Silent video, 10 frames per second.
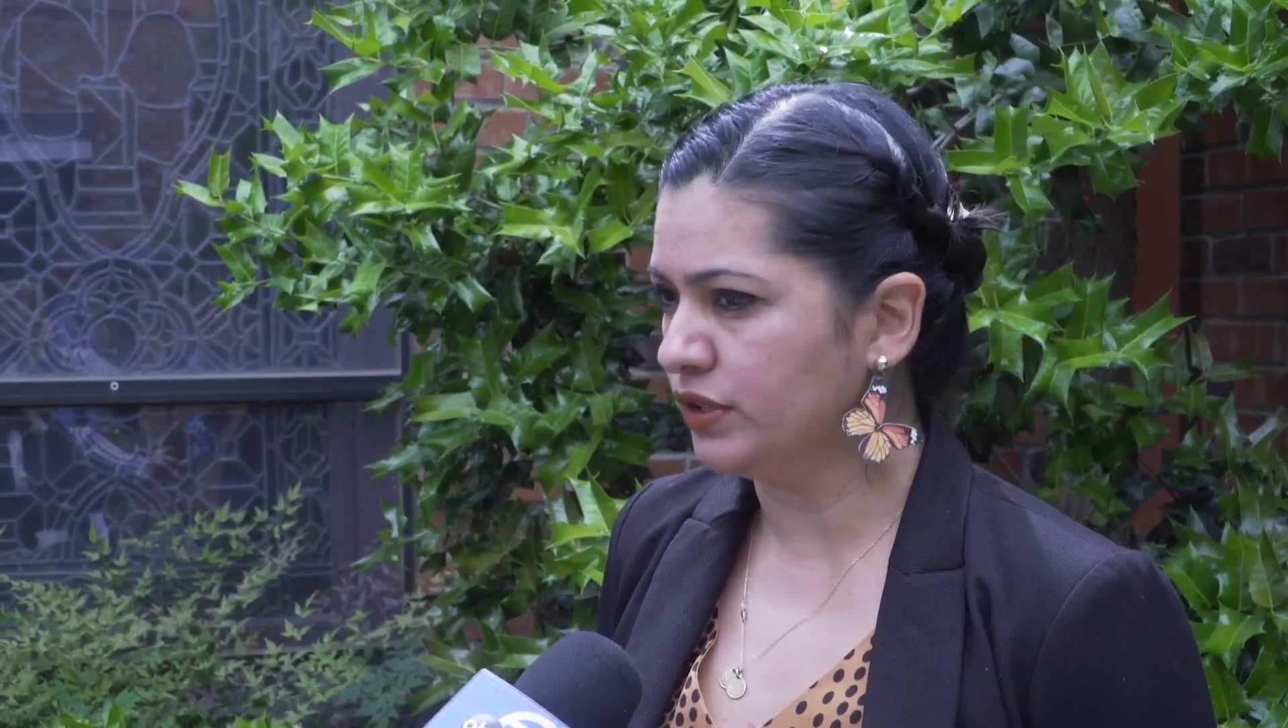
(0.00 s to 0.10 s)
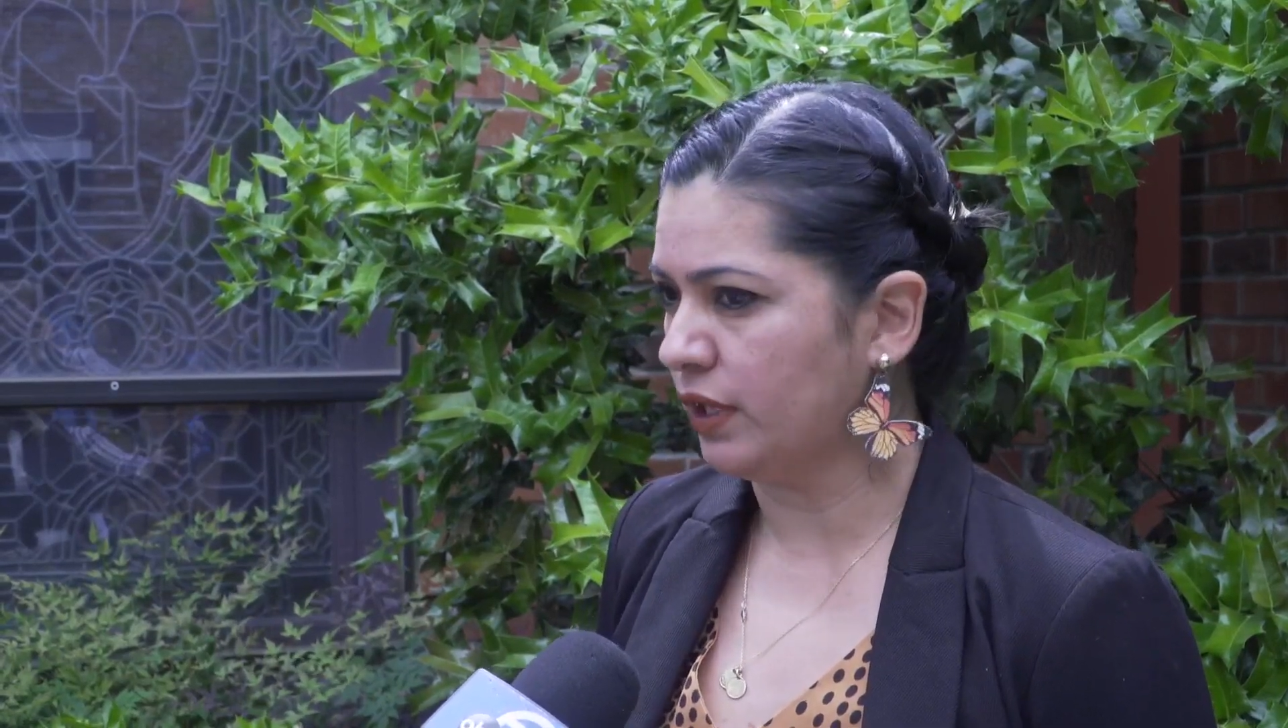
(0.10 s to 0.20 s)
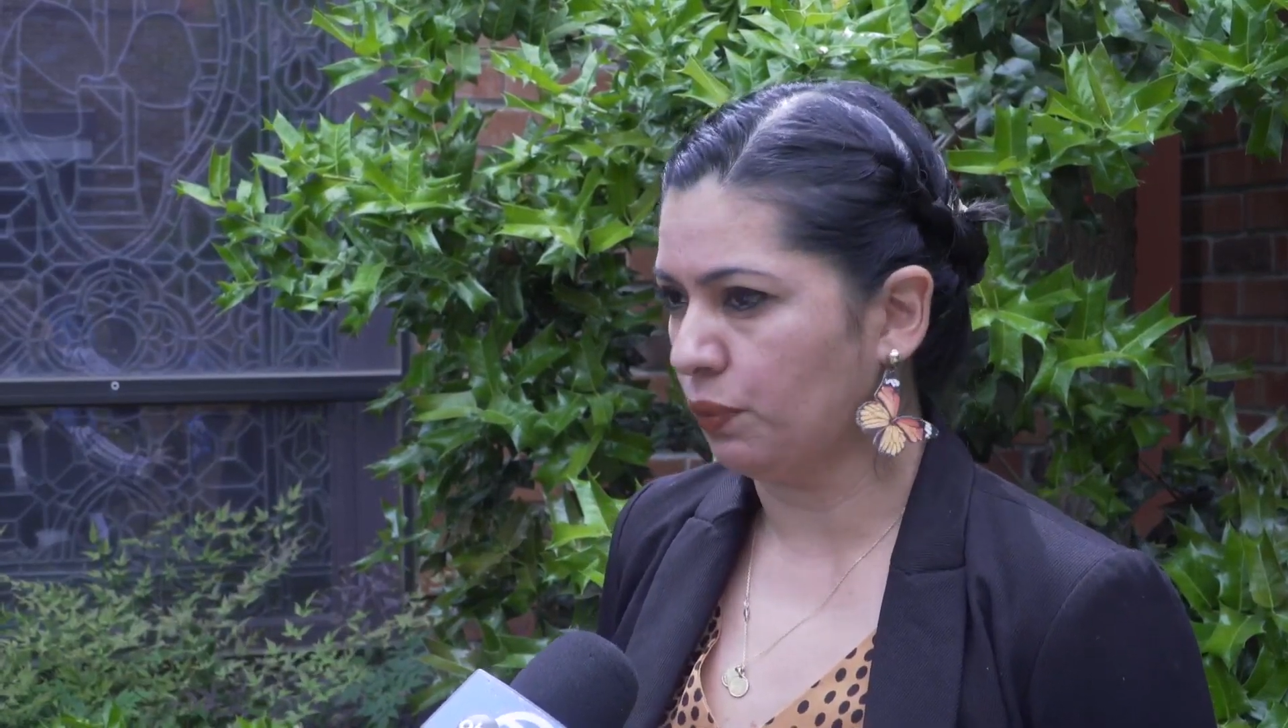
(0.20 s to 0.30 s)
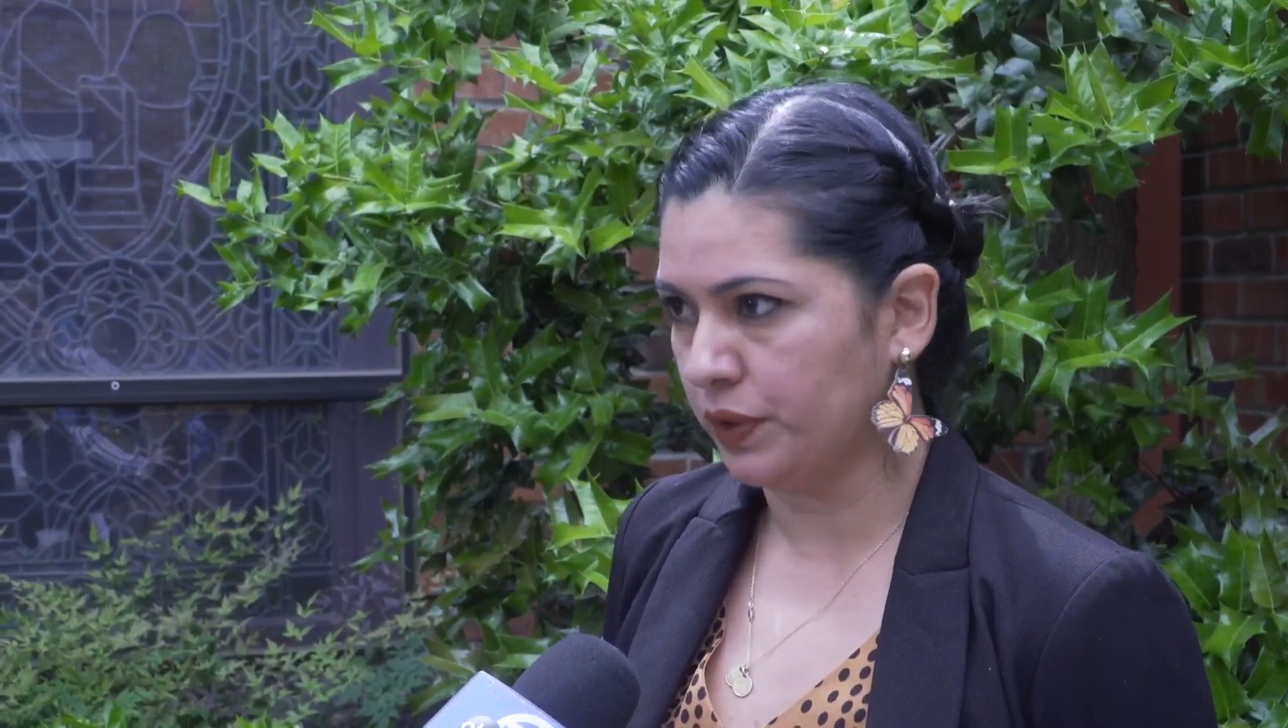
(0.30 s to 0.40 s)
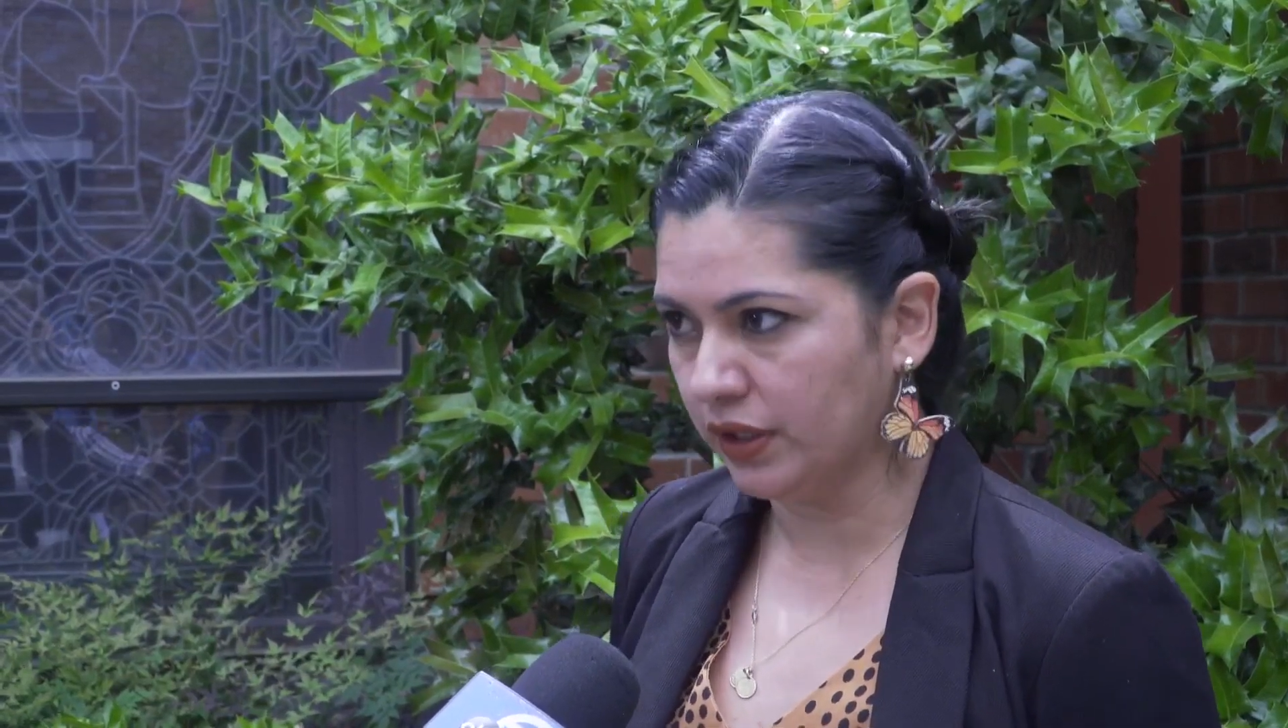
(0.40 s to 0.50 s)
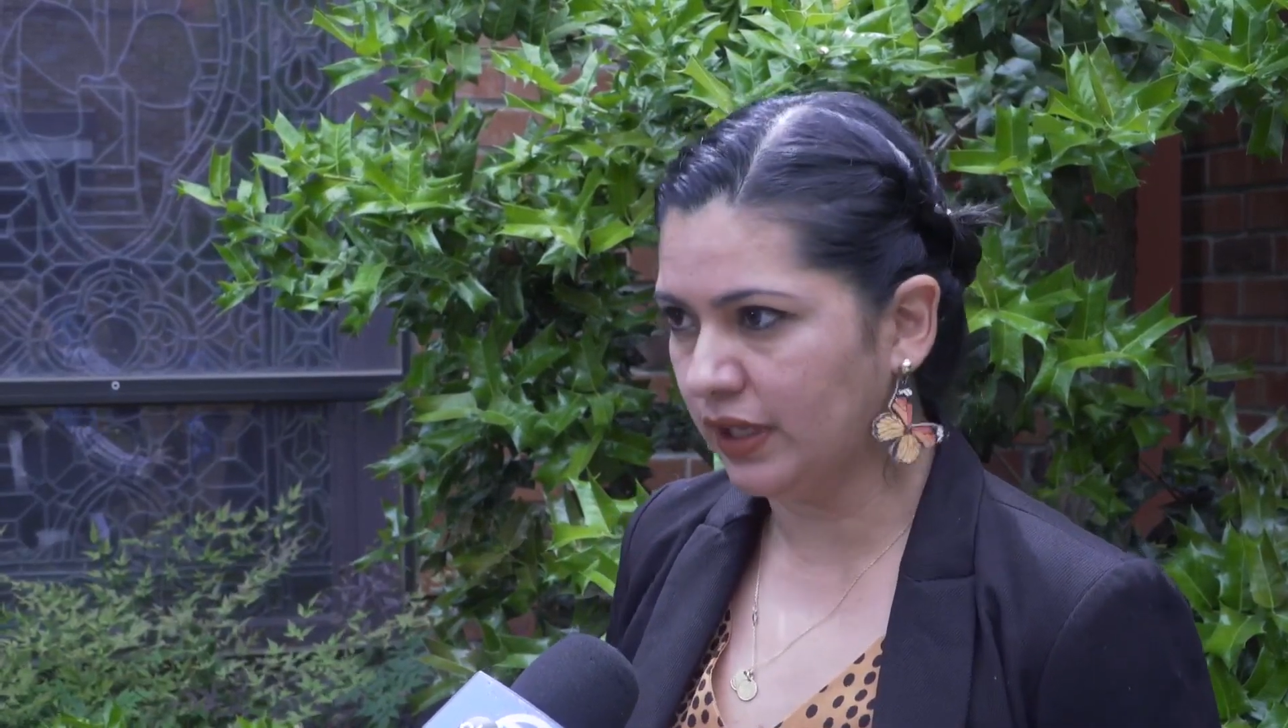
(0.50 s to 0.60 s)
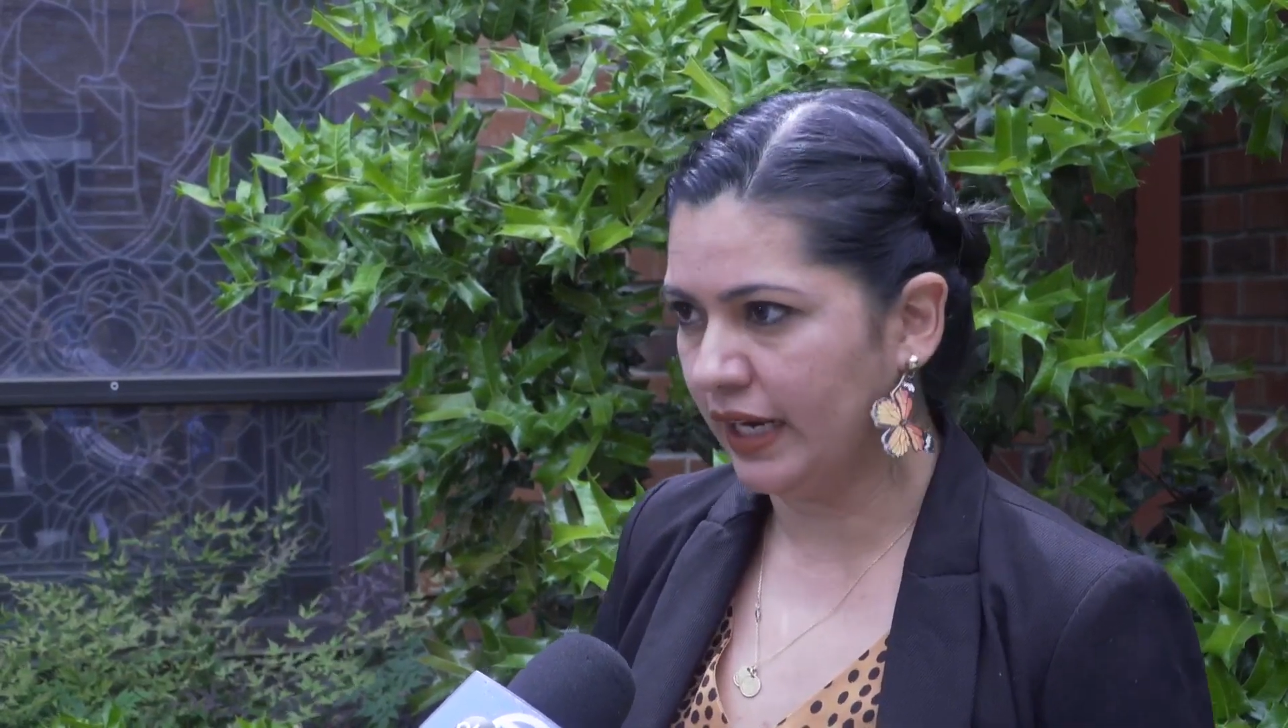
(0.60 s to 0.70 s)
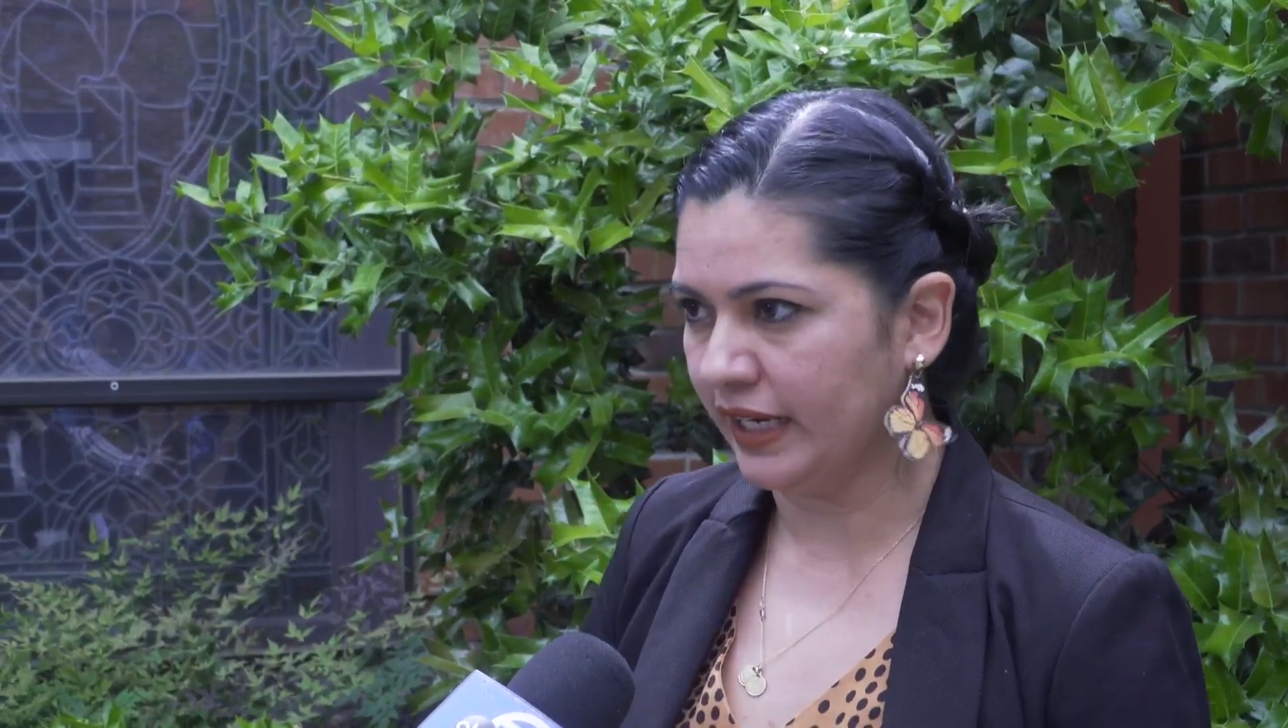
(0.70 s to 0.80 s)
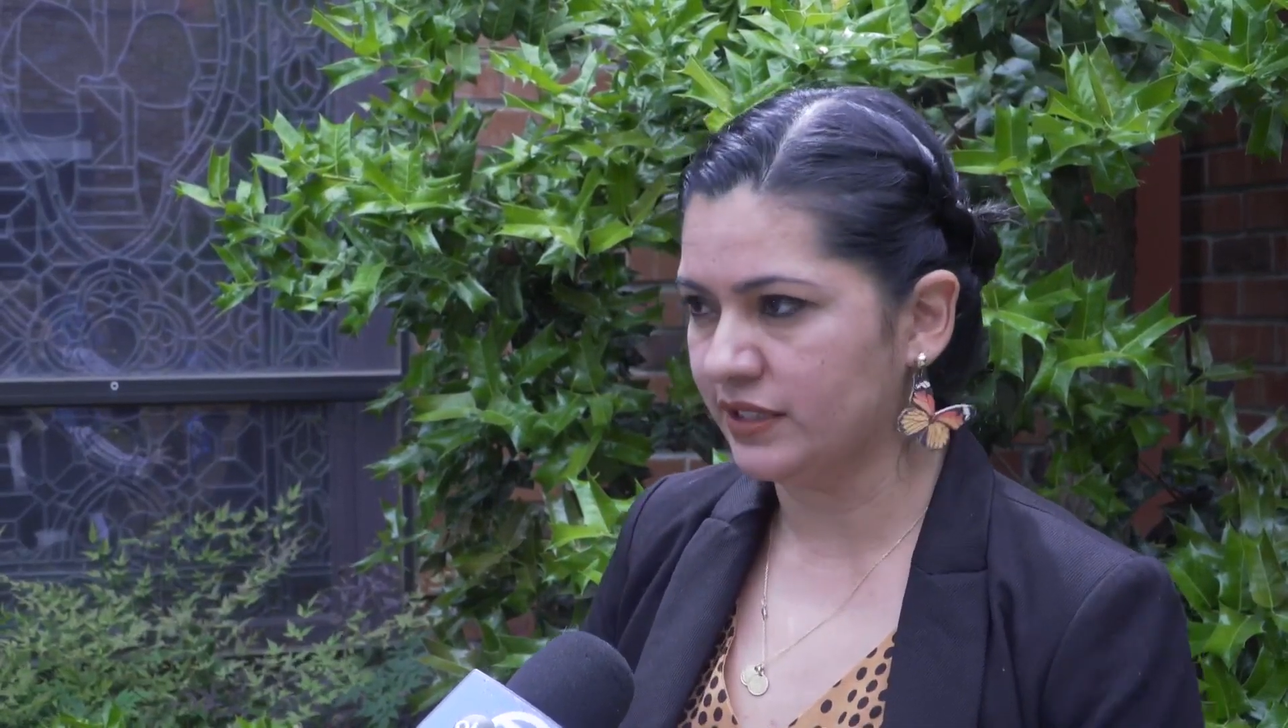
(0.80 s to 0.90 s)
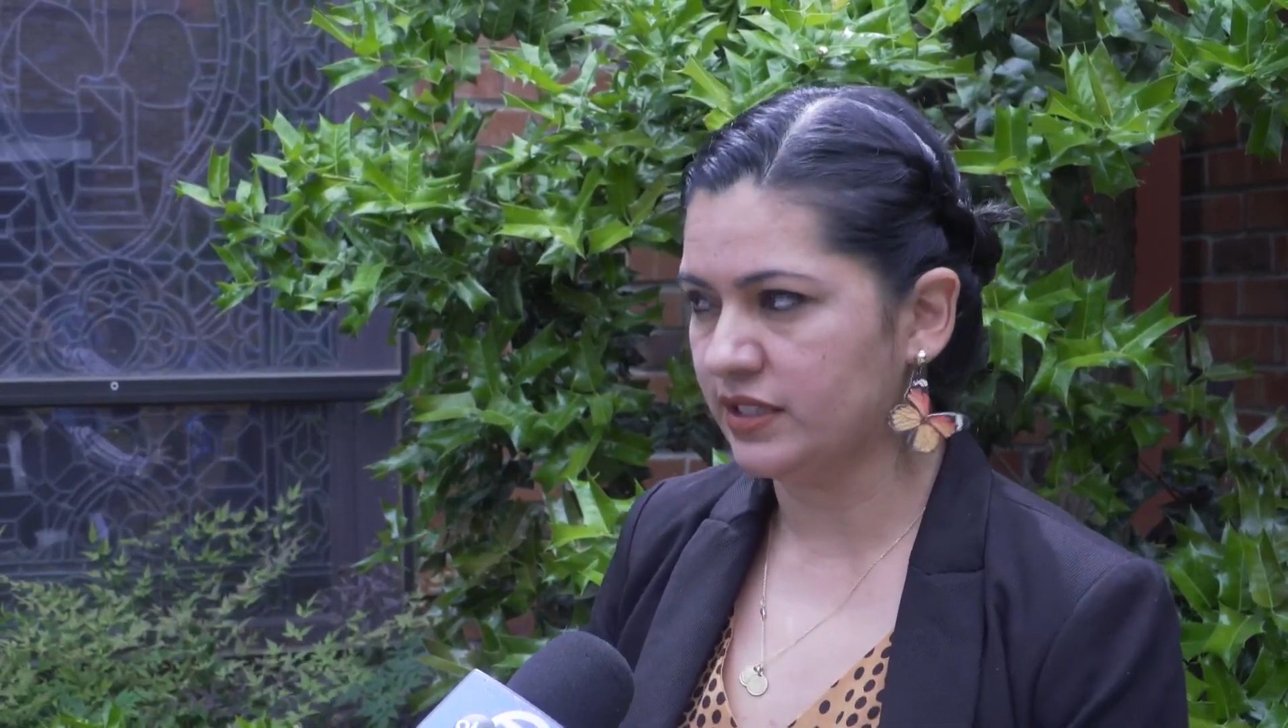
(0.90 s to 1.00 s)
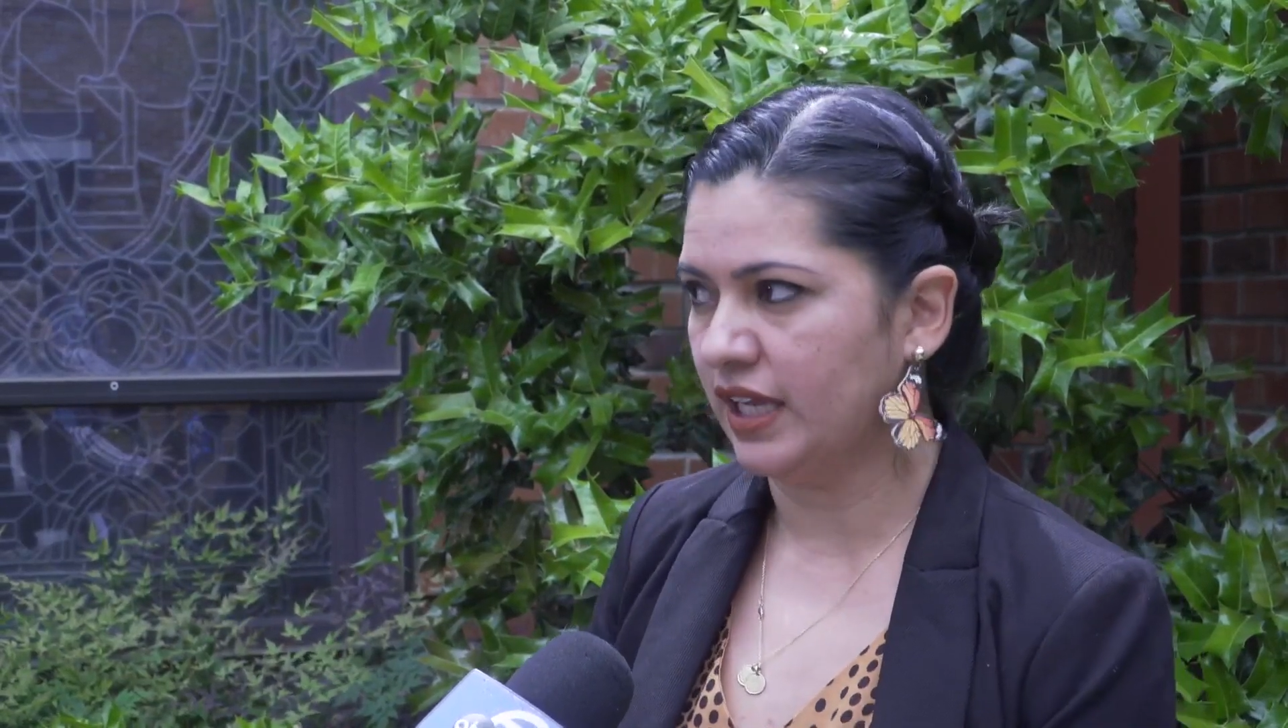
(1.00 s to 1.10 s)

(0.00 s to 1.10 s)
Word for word: they realized